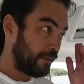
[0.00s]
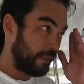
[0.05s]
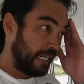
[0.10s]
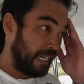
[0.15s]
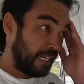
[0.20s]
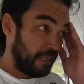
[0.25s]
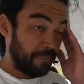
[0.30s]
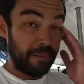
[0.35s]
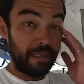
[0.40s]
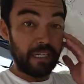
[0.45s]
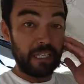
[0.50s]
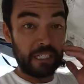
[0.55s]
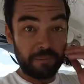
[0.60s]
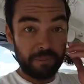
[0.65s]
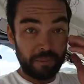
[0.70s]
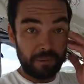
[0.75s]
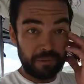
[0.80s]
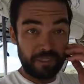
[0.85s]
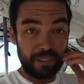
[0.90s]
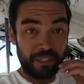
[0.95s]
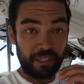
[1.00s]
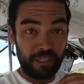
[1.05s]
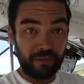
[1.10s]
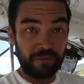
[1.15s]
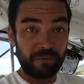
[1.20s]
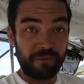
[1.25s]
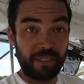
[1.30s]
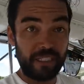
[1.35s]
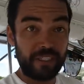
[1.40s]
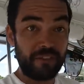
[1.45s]
We need a passport to go
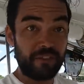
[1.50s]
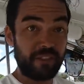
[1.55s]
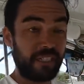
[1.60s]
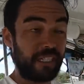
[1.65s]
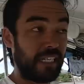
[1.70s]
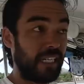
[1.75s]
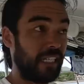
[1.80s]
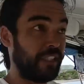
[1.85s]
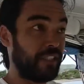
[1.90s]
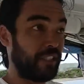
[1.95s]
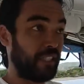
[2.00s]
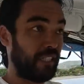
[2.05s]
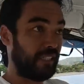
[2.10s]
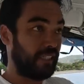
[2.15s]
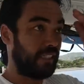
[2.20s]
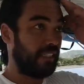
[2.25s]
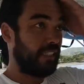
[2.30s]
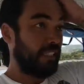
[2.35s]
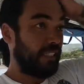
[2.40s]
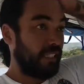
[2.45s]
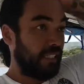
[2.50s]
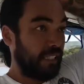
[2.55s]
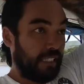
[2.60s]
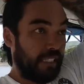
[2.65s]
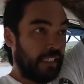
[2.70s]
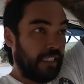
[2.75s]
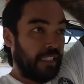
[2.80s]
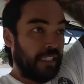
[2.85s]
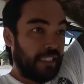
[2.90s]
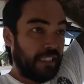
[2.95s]
from country to country.
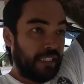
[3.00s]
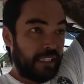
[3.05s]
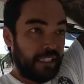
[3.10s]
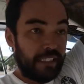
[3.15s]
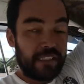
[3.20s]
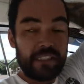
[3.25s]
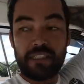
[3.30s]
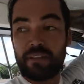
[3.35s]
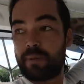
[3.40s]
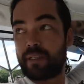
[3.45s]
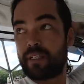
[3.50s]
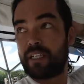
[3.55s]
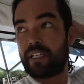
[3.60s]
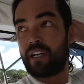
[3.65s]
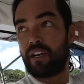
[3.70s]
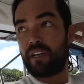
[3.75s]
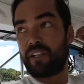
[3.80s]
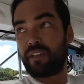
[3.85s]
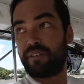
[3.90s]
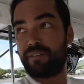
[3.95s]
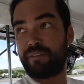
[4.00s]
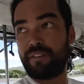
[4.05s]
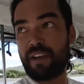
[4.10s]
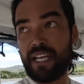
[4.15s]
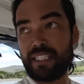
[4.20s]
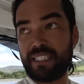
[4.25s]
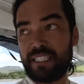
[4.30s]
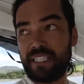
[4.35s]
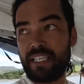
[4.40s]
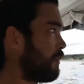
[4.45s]
So we're gonna go to the
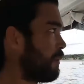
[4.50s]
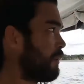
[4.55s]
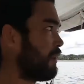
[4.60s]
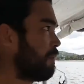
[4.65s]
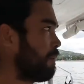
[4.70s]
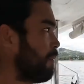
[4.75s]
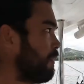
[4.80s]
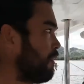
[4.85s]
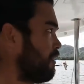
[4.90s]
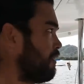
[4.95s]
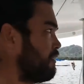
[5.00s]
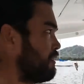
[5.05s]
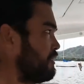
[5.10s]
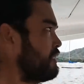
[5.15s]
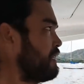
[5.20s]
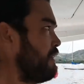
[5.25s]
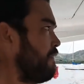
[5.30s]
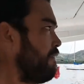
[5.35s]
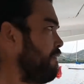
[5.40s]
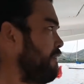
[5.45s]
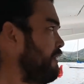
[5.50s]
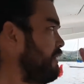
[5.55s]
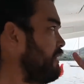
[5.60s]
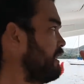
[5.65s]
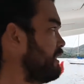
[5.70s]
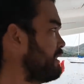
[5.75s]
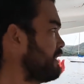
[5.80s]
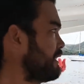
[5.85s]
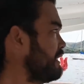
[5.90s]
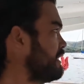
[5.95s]
vet. gonna borrow Jeff and
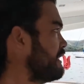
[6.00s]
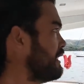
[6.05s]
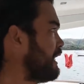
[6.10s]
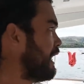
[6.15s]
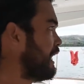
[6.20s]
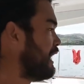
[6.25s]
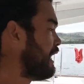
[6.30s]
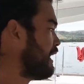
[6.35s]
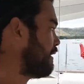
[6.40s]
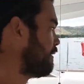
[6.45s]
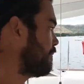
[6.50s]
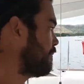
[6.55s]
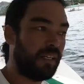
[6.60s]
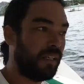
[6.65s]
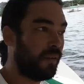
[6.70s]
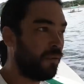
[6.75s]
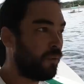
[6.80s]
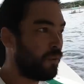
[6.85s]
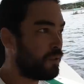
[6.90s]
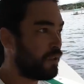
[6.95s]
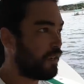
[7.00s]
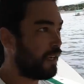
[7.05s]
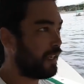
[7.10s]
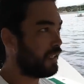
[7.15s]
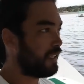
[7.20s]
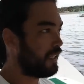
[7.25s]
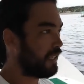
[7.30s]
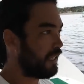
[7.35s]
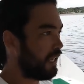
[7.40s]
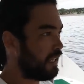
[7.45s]
Lindsay's car. We'll try to
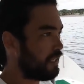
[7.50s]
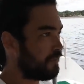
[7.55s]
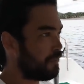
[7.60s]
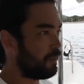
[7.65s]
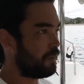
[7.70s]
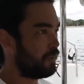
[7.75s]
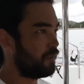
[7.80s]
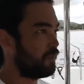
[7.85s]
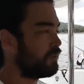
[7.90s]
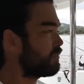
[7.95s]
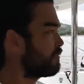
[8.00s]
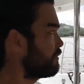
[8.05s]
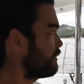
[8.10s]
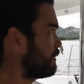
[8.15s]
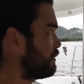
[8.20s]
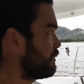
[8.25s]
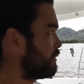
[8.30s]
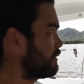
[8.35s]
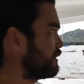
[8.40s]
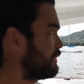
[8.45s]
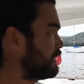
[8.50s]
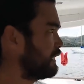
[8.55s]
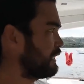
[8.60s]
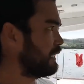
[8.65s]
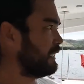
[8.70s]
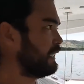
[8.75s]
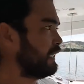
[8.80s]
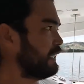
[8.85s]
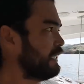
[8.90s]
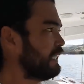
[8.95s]
get the gas bottles filled.
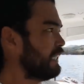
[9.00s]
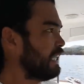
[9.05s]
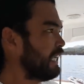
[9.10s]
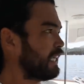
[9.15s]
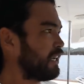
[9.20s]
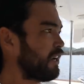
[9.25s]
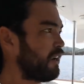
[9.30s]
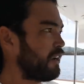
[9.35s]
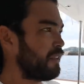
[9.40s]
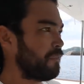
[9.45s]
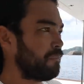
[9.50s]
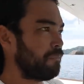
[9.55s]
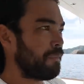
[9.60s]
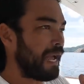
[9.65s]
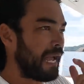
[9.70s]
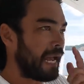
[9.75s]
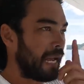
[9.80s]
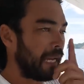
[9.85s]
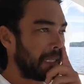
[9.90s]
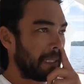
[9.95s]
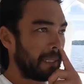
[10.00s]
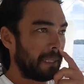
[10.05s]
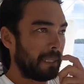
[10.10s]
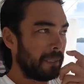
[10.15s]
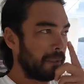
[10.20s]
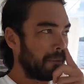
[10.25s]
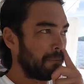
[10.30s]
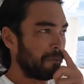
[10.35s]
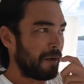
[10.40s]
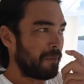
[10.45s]
Go to the bank,
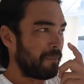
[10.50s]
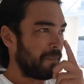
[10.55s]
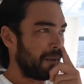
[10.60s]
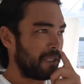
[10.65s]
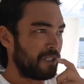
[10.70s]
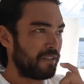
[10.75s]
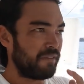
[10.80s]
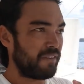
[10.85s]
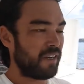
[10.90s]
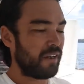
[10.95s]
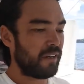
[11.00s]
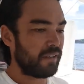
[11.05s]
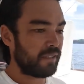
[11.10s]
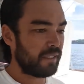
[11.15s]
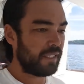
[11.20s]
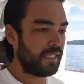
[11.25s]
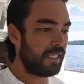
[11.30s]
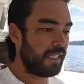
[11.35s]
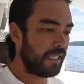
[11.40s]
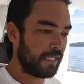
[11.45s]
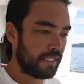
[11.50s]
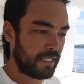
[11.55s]
run a bunch of errands.